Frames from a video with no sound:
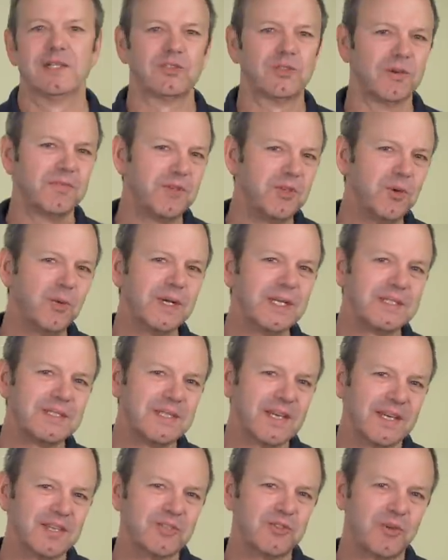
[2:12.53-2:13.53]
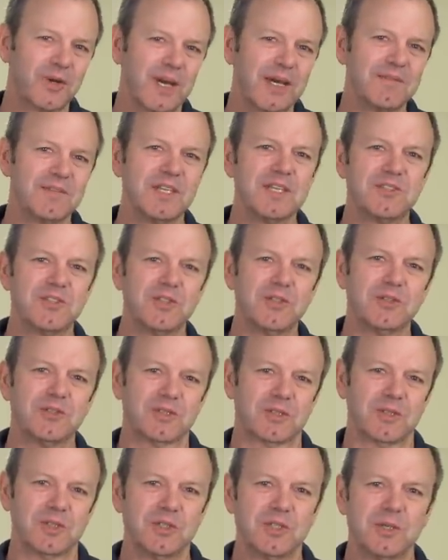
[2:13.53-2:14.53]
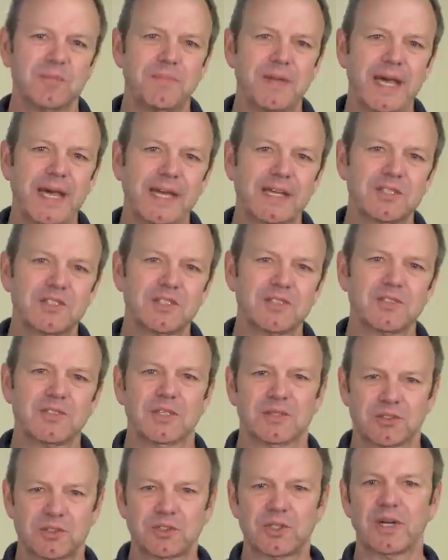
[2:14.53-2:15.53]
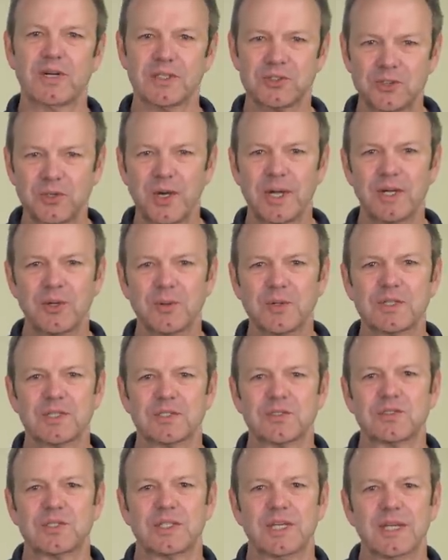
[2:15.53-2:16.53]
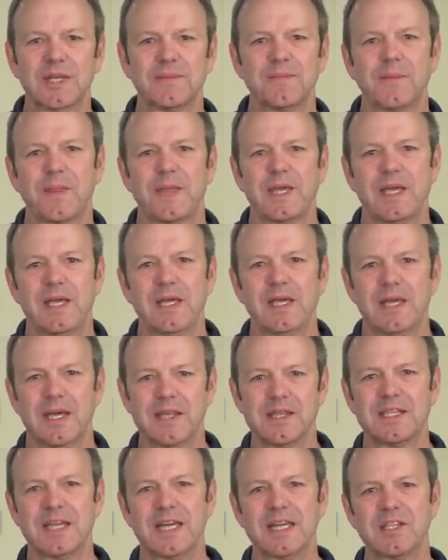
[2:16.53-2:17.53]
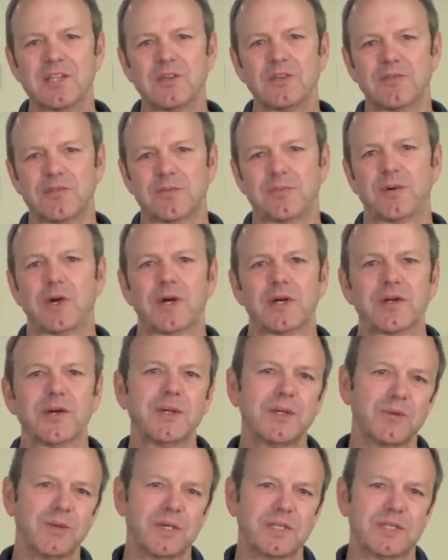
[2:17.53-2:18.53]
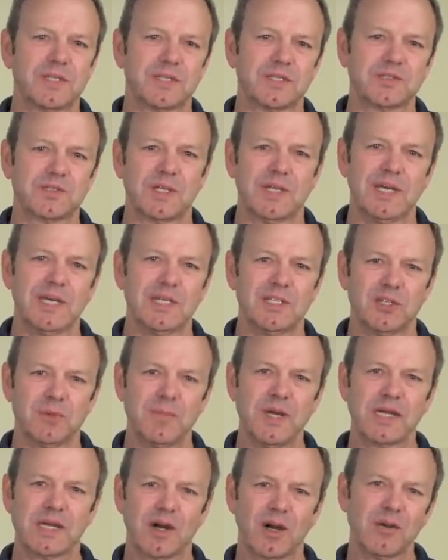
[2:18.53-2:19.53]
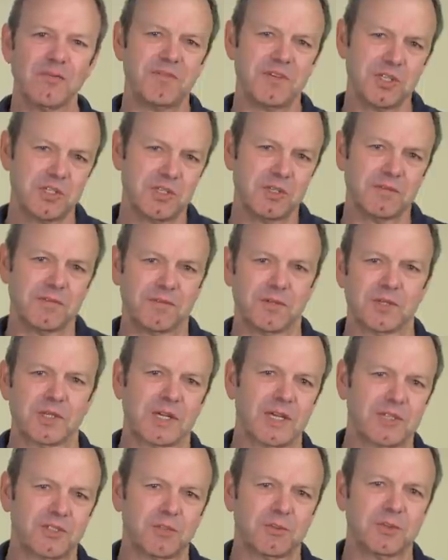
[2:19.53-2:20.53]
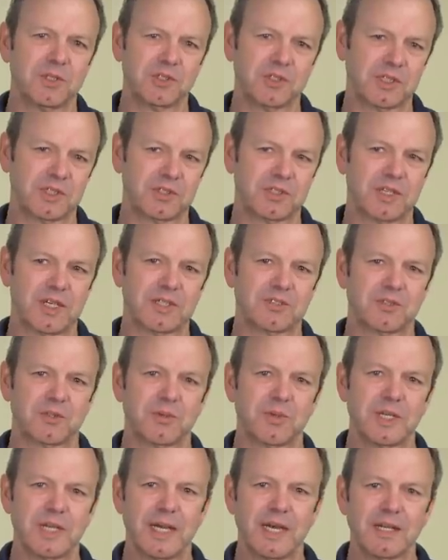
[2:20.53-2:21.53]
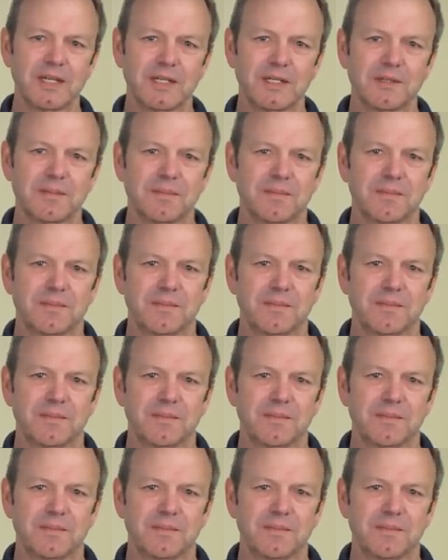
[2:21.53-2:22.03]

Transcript: So if you want to test drive these new solution packages, start a trial with us today. And thank you for partnering with us to make our vision for customer success a reality.